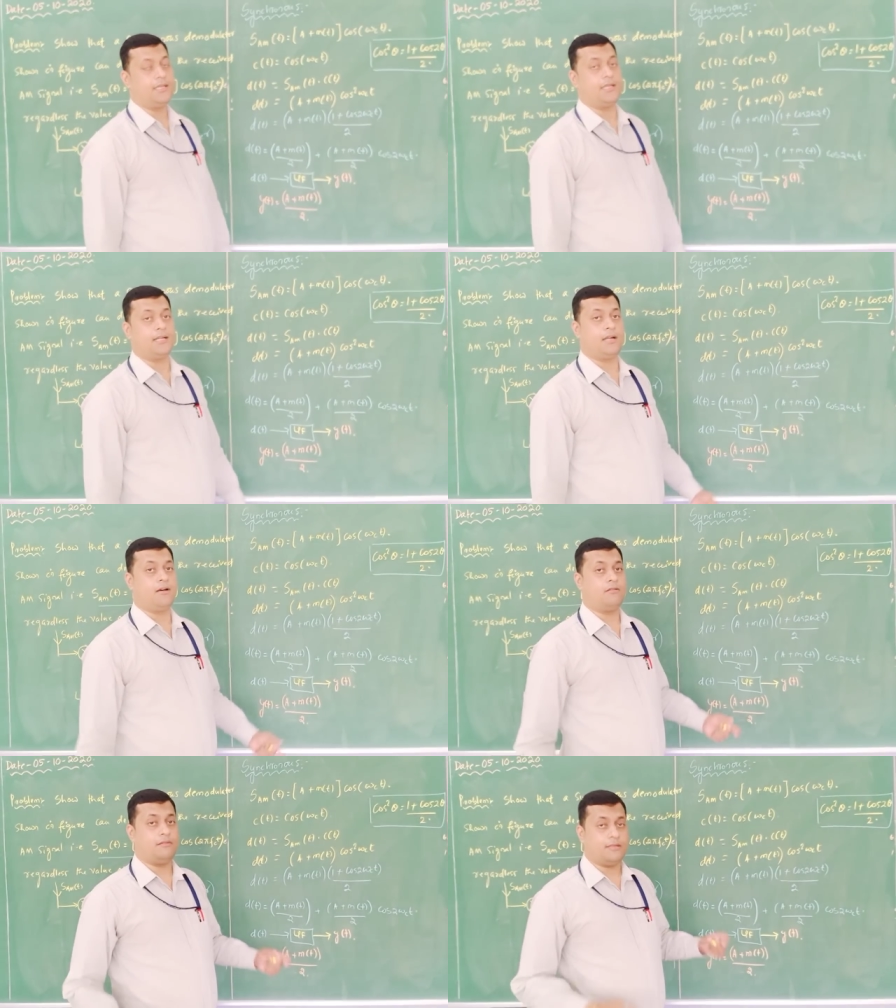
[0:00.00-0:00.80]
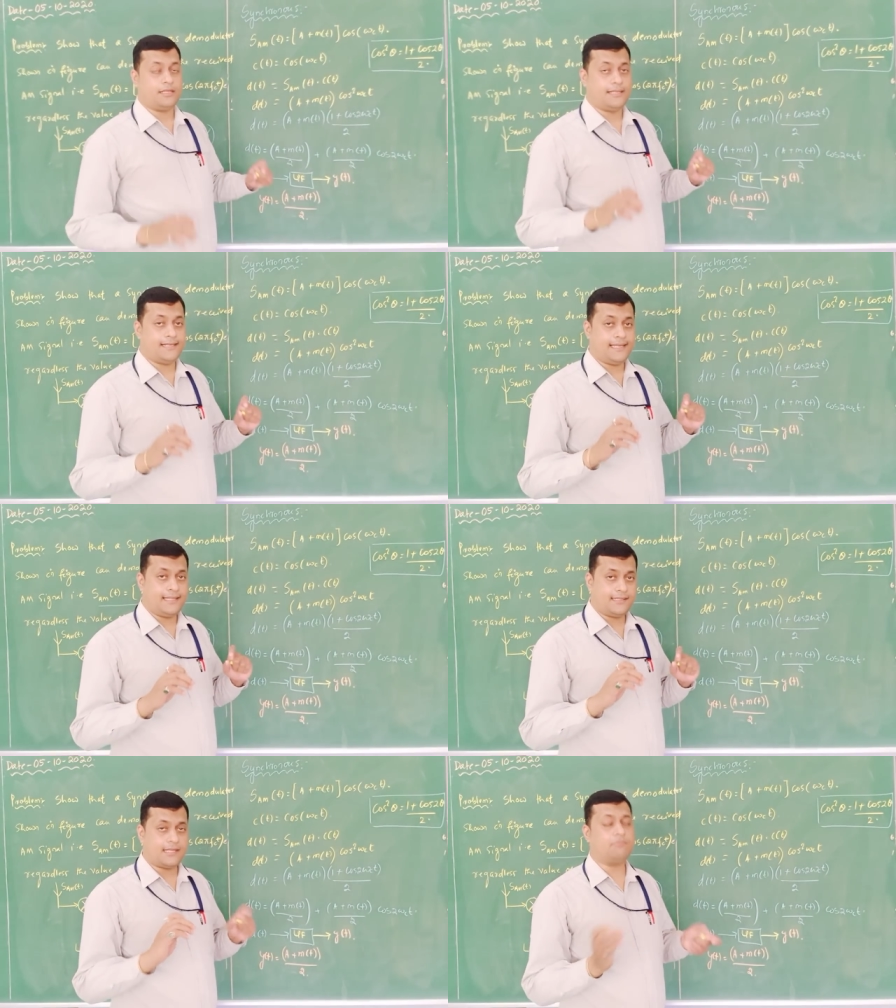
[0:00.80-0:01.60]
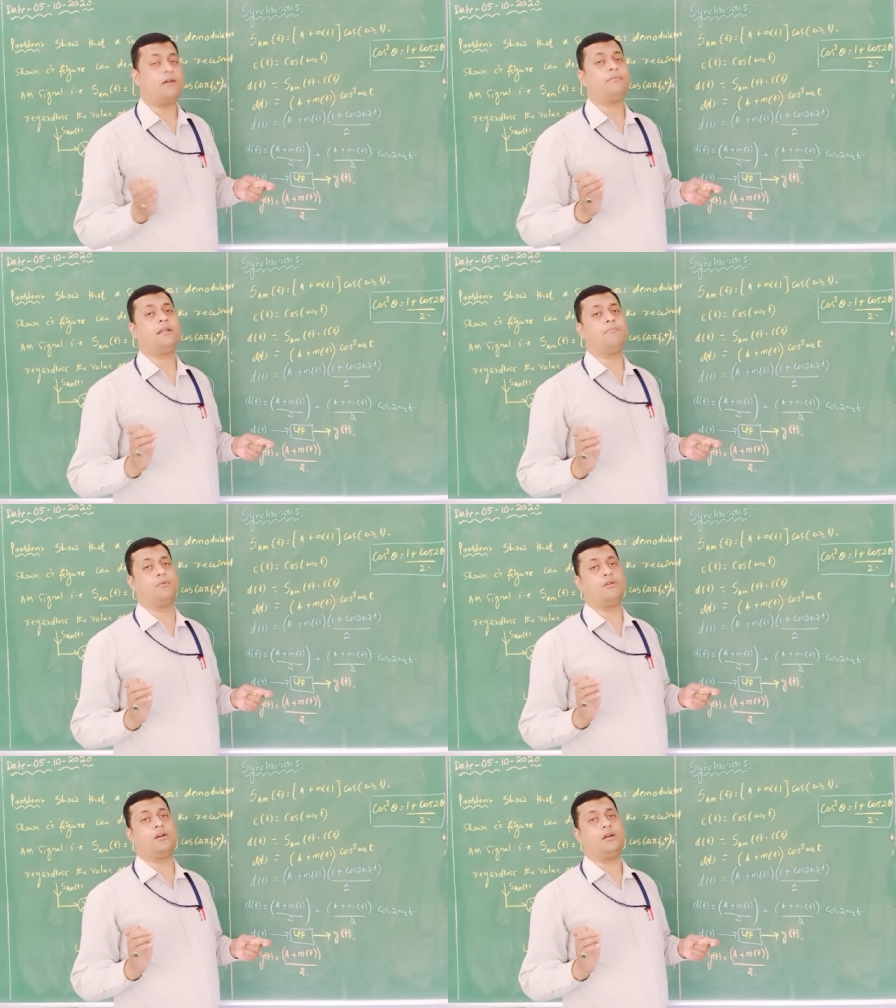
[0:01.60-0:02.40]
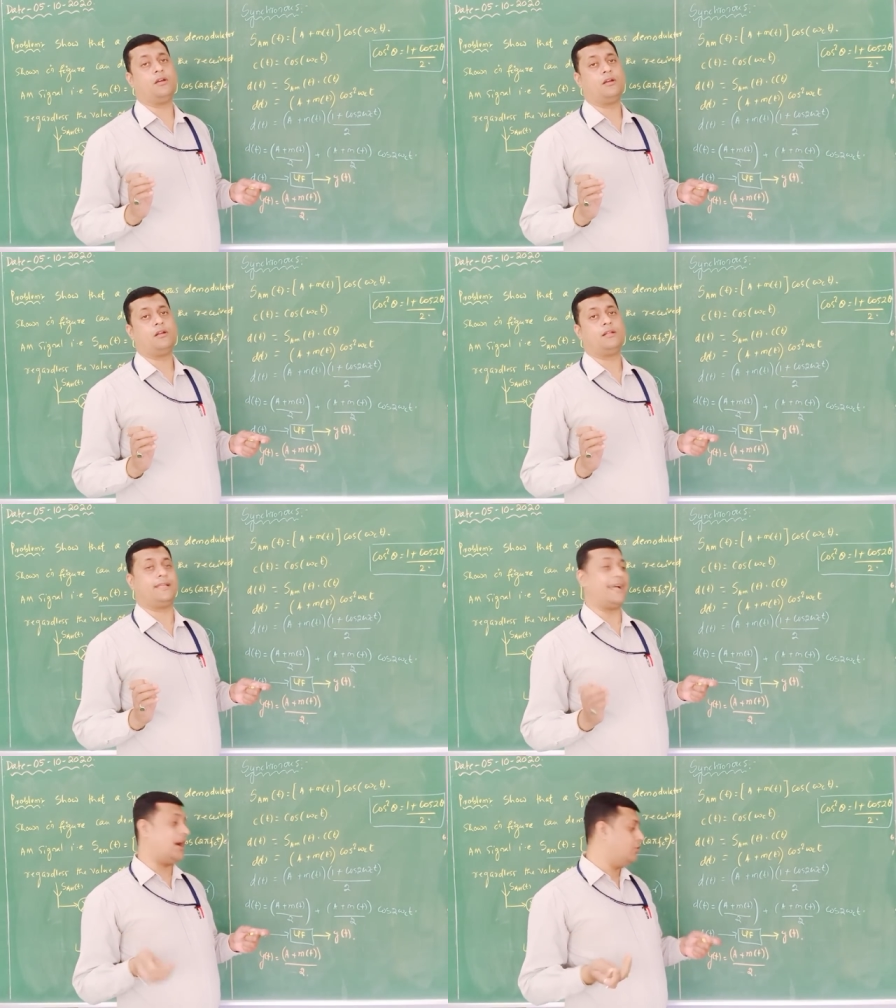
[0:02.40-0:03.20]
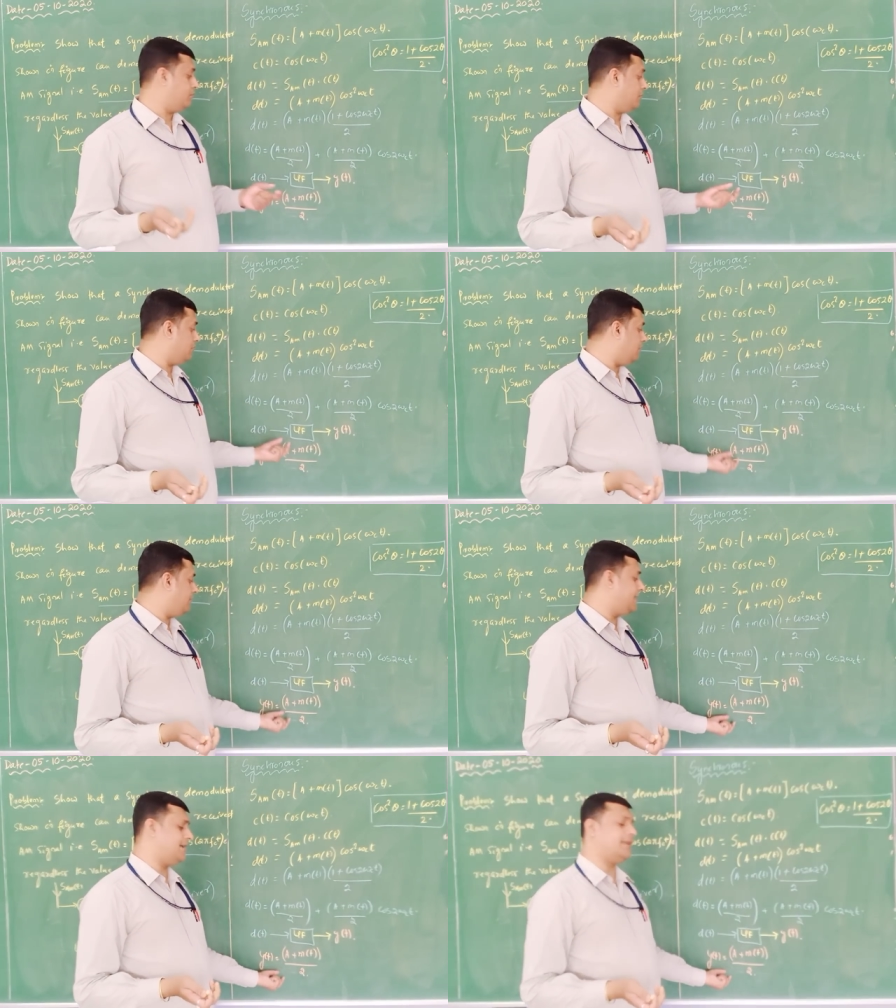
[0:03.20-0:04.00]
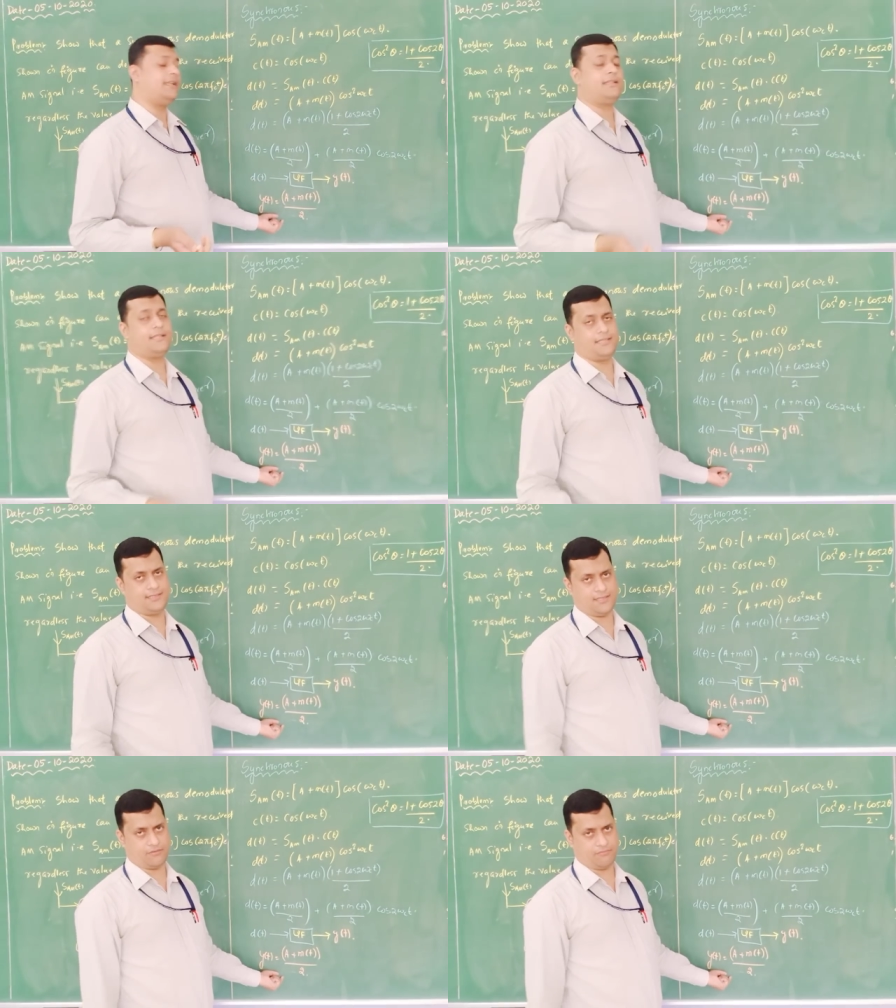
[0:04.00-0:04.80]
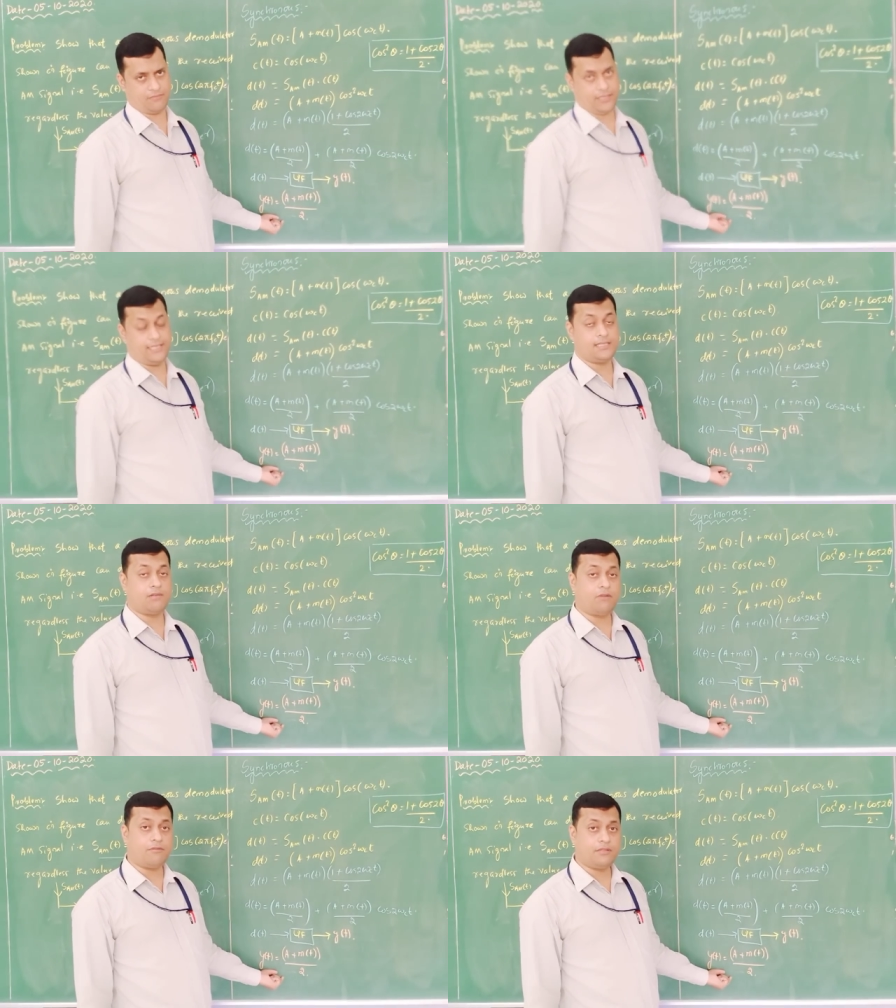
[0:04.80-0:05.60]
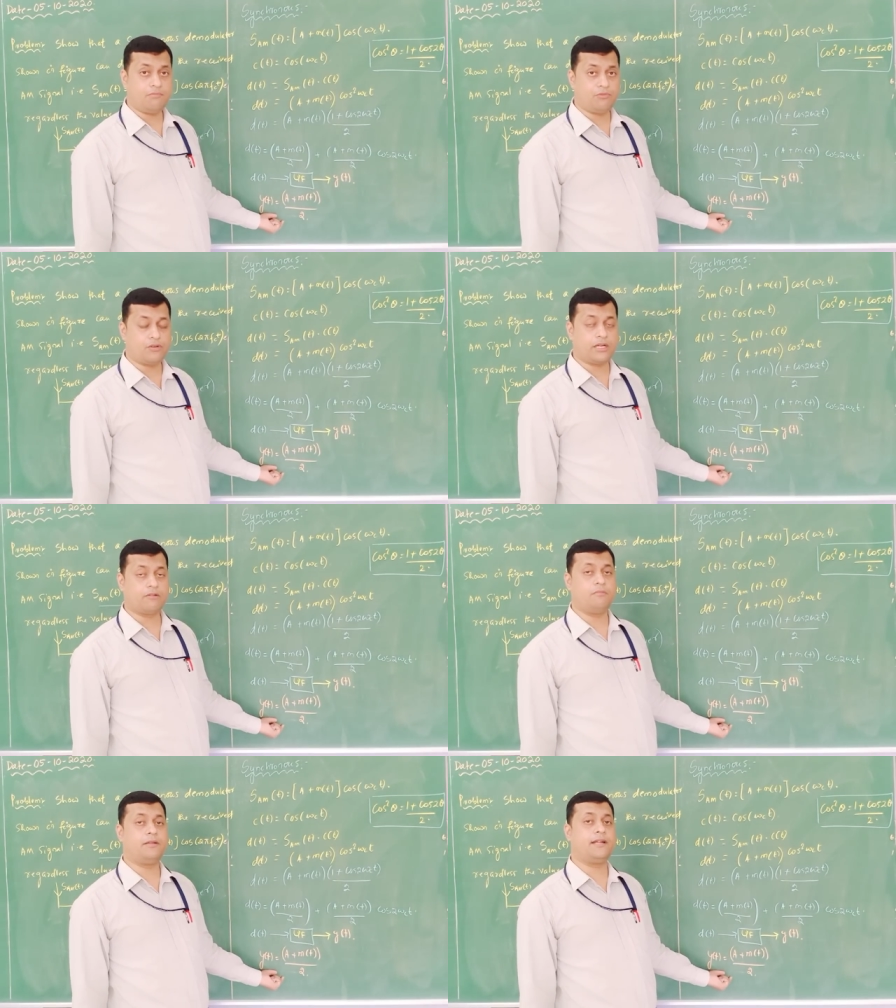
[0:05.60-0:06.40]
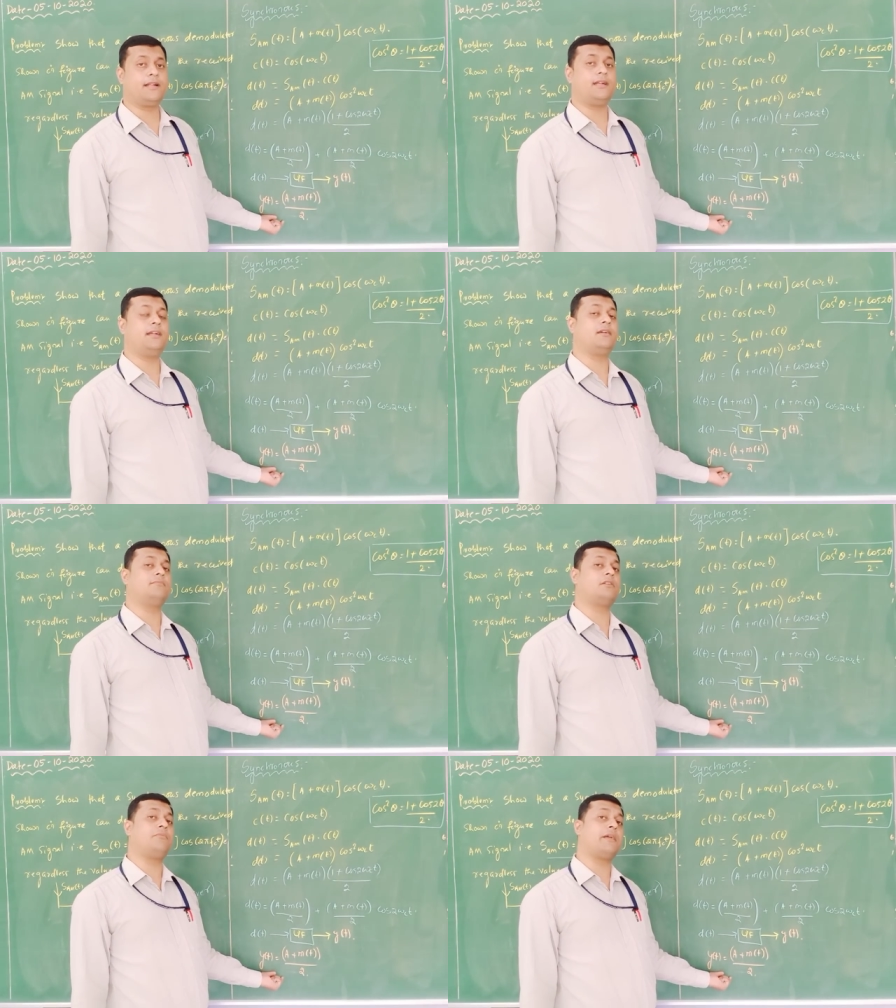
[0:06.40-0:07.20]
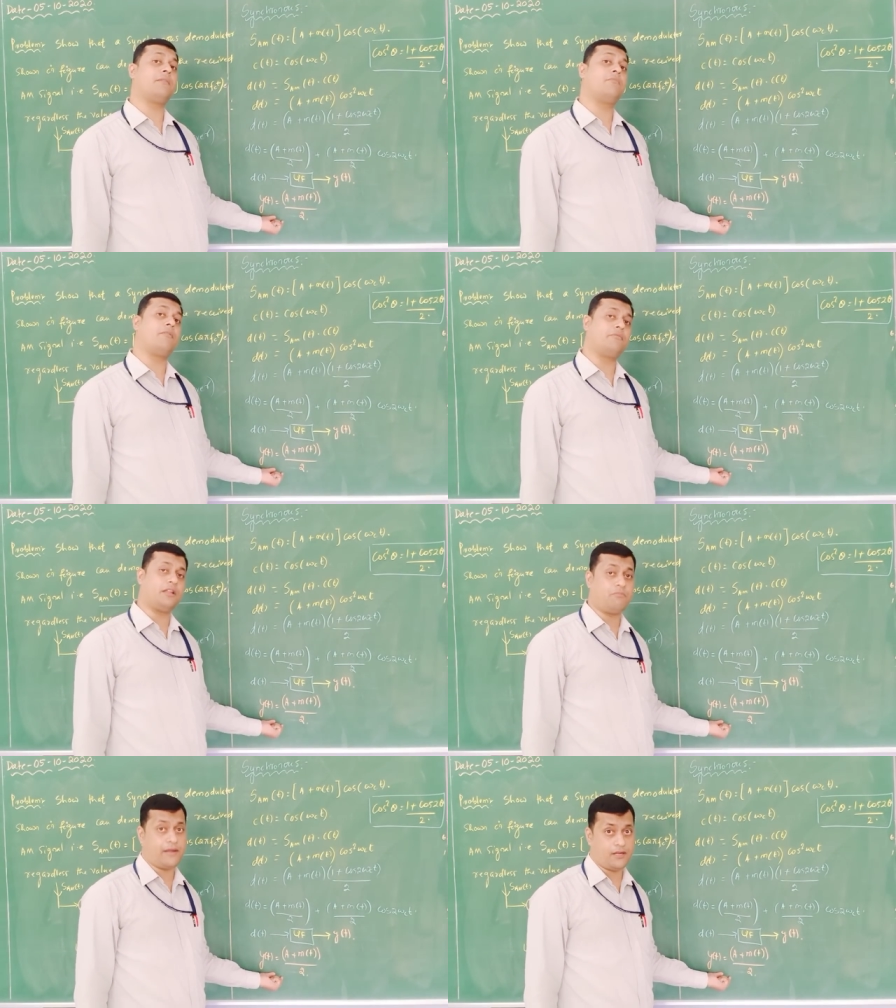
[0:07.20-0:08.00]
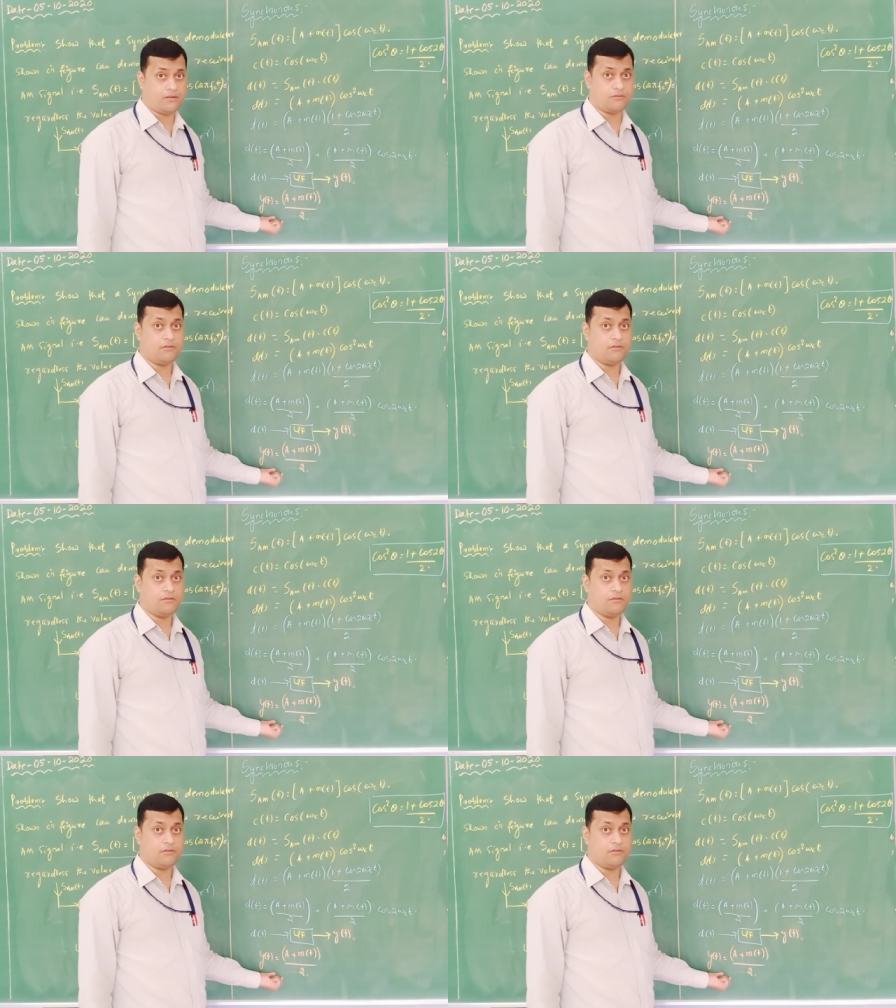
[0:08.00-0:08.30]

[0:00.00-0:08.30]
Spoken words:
Now in some of the book the output will be written in this term. In some of the book it will be written in terms of m of t by 2.